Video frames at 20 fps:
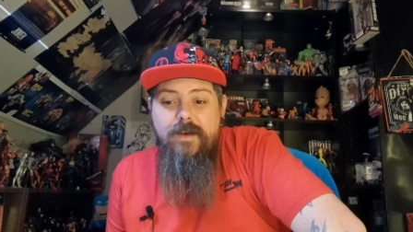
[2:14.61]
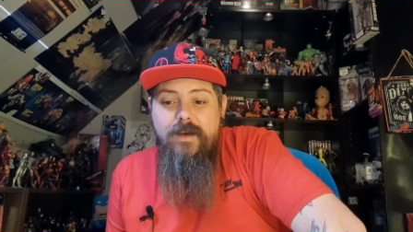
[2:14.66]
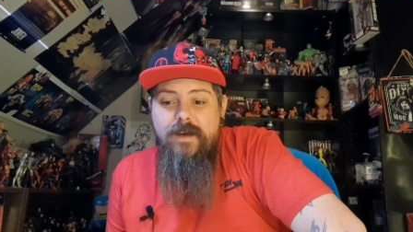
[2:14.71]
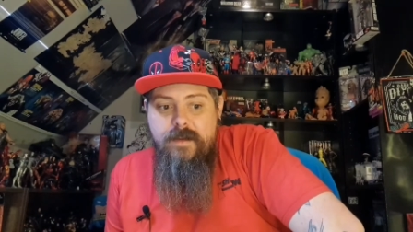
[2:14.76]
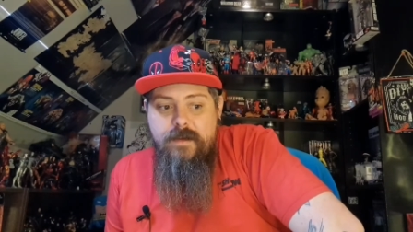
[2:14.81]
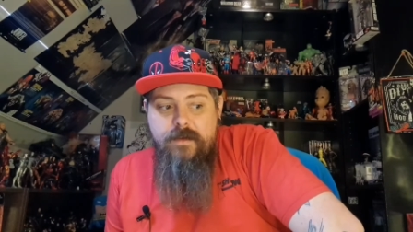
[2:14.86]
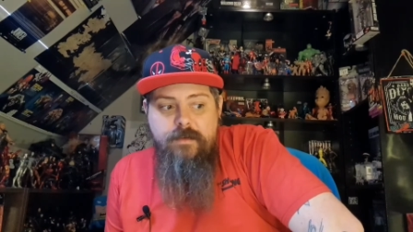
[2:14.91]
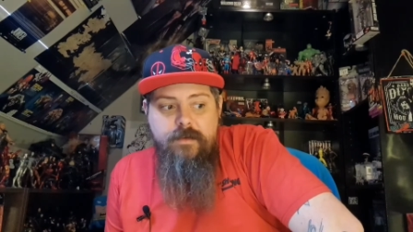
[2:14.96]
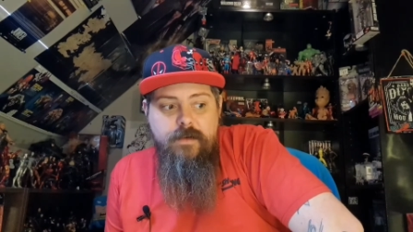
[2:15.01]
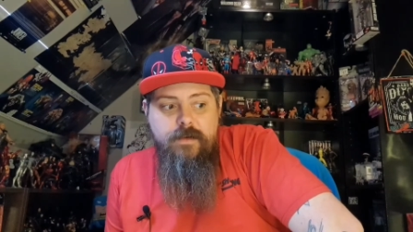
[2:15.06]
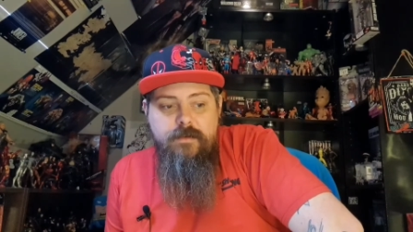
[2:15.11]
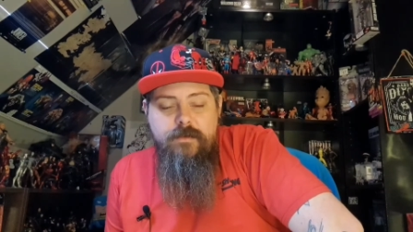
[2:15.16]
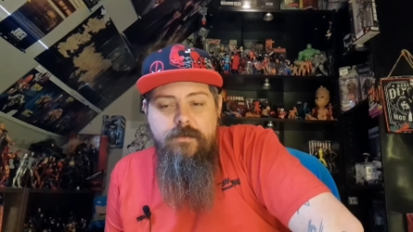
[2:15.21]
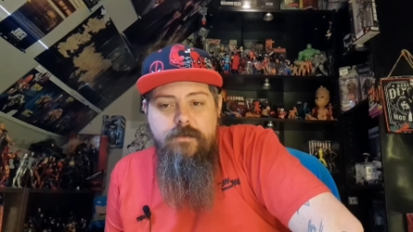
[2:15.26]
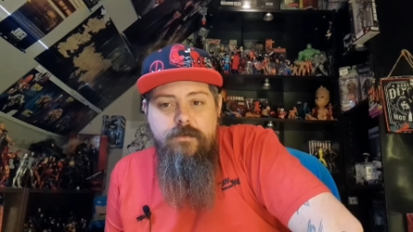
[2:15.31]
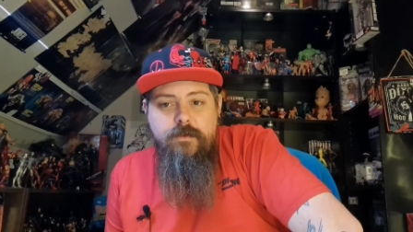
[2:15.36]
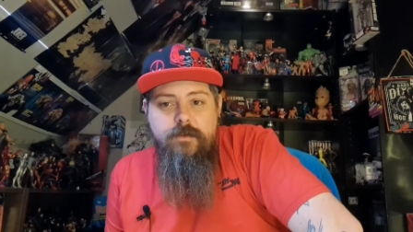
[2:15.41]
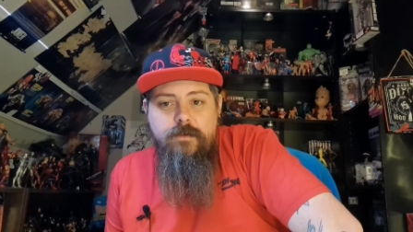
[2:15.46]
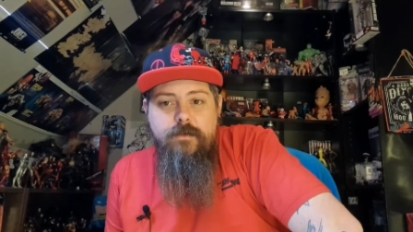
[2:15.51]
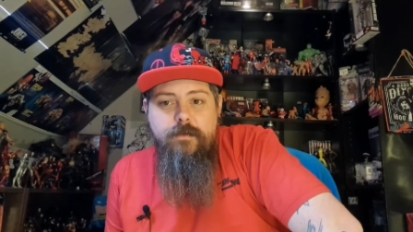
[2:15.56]
This
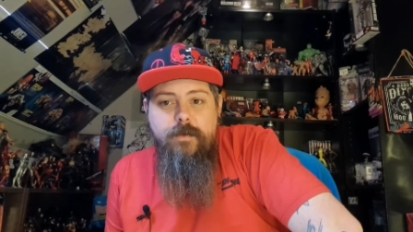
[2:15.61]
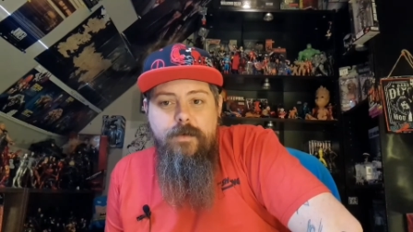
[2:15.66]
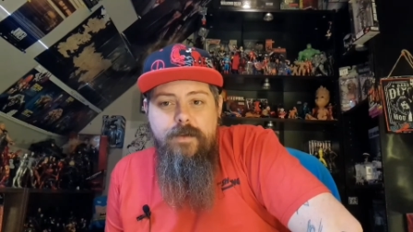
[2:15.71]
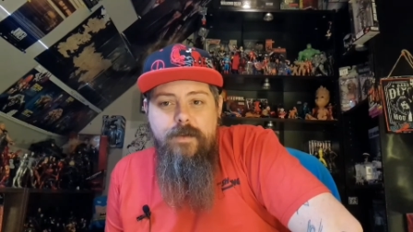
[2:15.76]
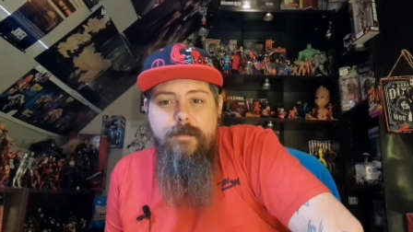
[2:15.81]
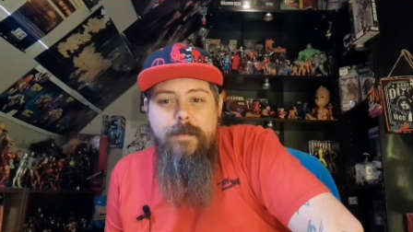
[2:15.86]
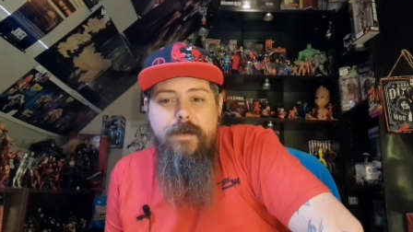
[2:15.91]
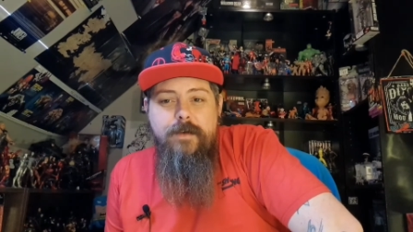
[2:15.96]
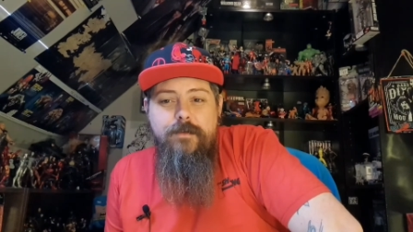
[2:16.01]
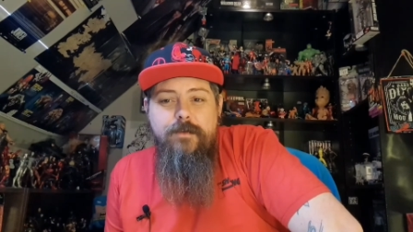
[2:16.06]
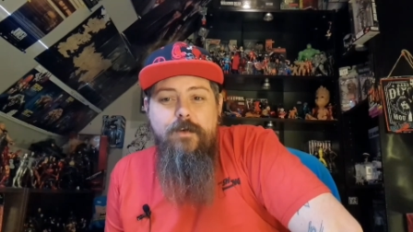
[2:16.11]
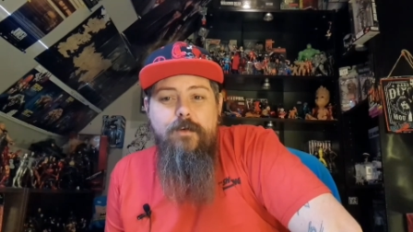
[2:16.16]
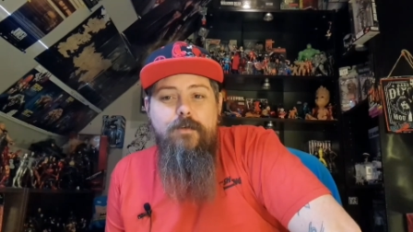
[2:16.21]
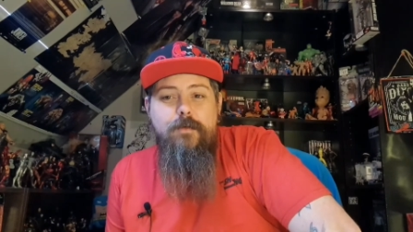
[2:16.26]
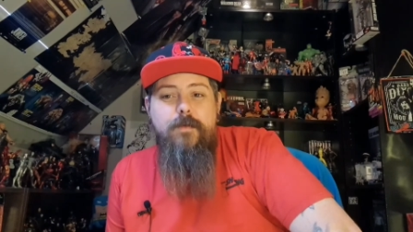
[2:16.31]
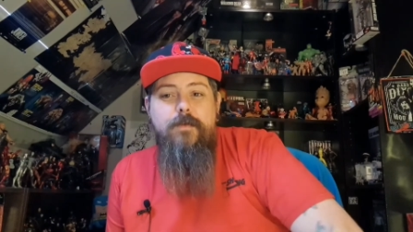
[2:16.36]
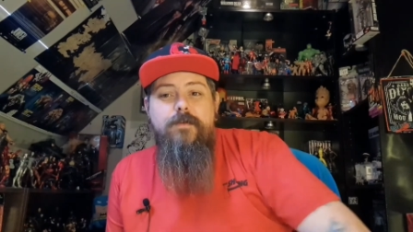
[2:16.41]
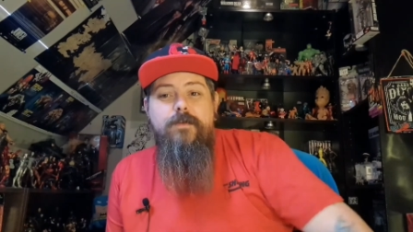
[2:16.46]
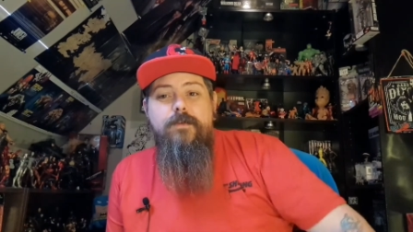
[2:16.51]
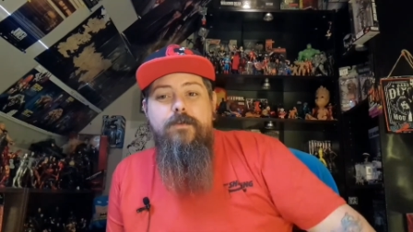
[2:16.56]
isn't just one of the best
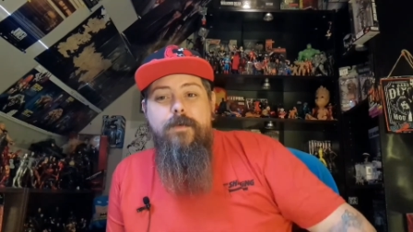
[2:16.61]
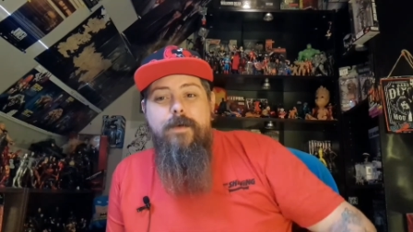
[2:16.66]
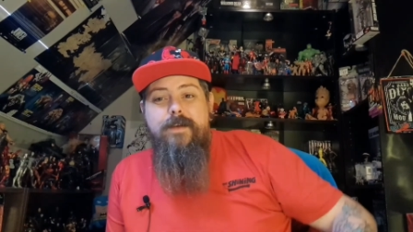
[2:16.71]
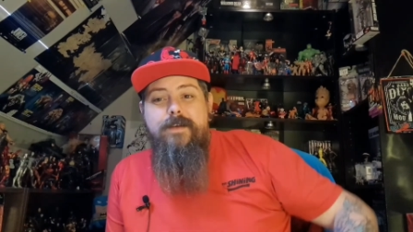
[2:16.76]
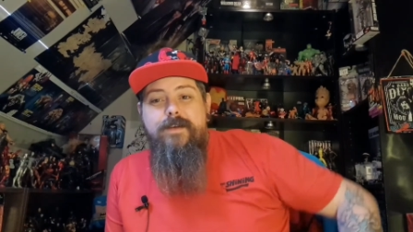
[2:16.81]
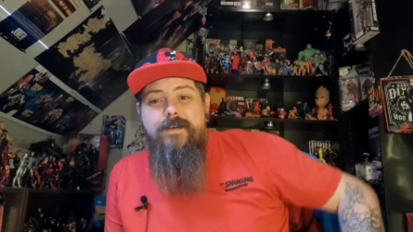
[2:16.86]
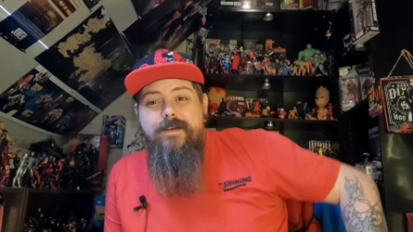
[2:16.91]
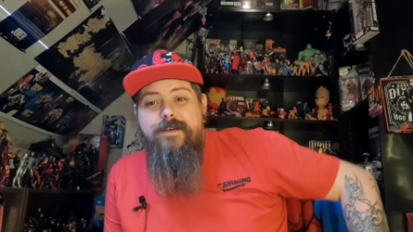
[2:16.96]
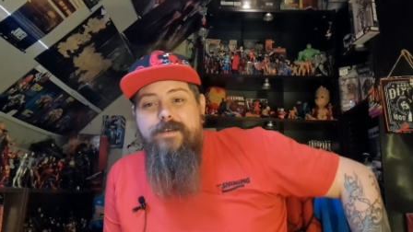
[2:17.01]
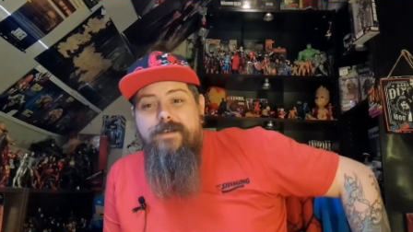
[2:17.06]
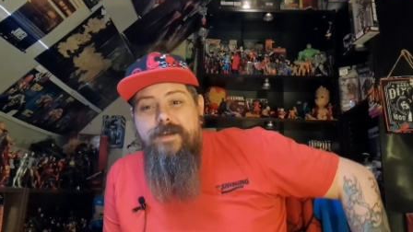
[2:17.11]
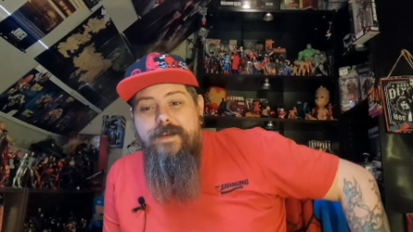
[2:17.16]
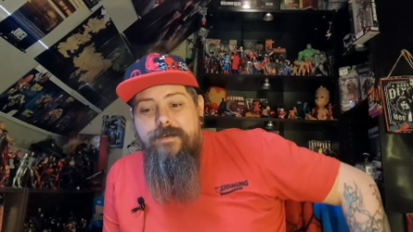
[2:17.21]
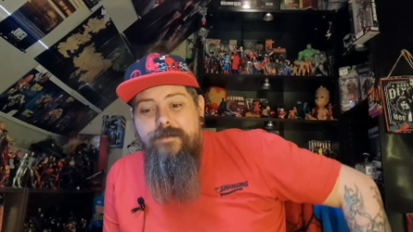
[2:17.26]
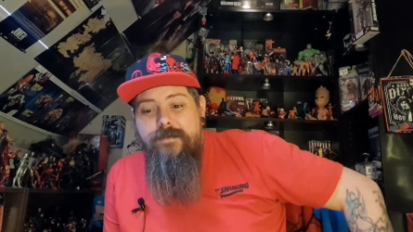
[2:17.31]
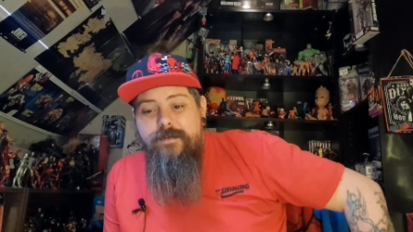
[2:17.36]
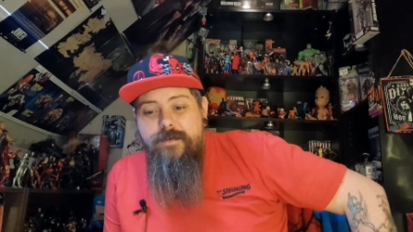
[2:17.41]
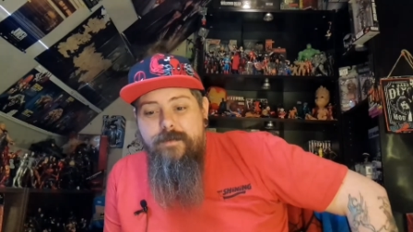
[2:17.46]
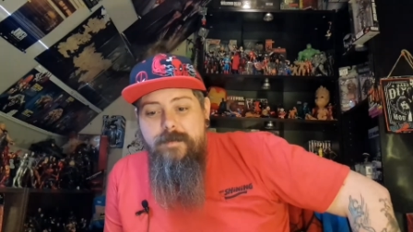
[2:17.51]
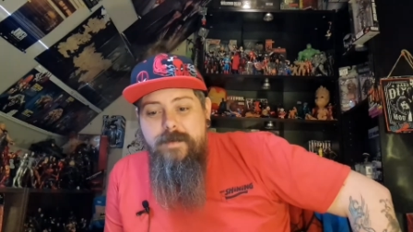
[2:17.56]
horror movies of
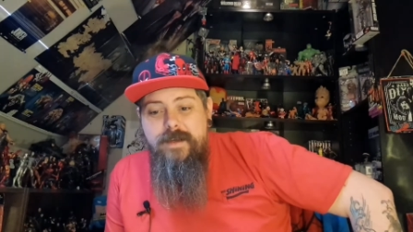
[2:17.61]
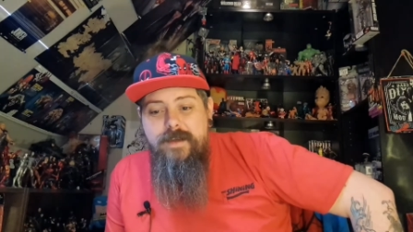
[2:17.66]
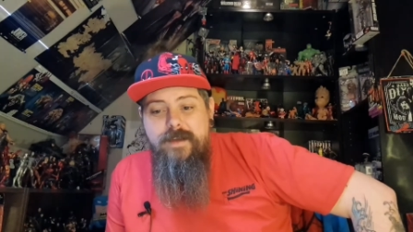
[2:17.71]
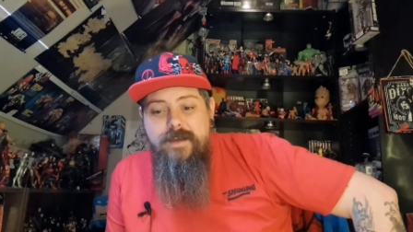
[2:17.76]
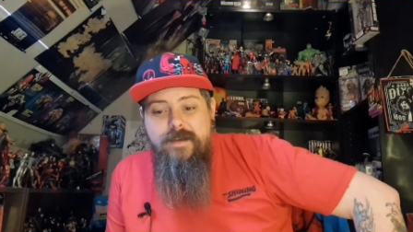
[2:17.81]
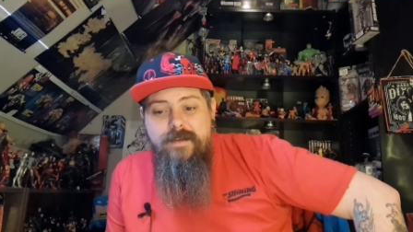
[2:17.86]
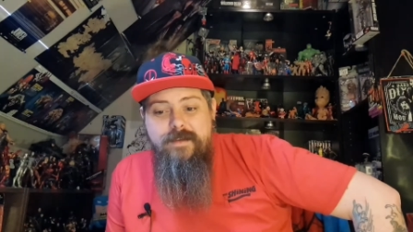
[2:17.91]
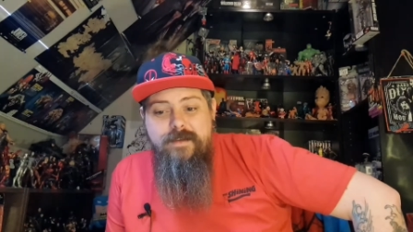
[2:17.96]
2019 for me.